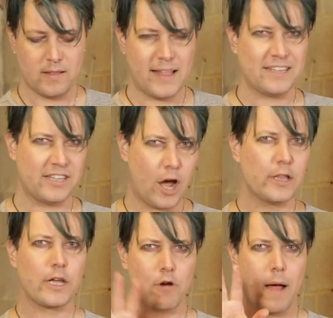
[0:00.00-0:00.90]
That's the
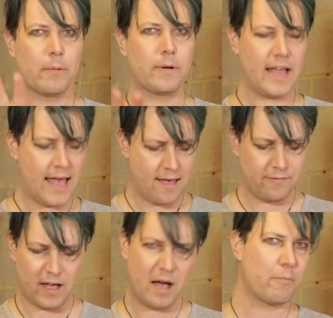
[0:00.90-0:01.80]
only gripe I'm going to
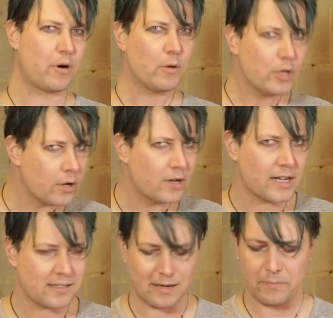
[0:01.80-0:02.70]
have. Humbrol, you could have
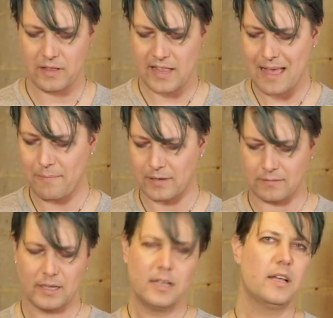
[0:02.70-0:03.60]
done something there,
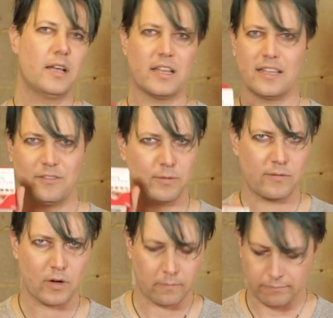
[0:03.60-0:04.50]
but at least
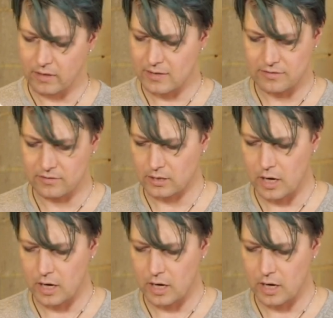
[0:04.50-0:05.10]
we've got this as a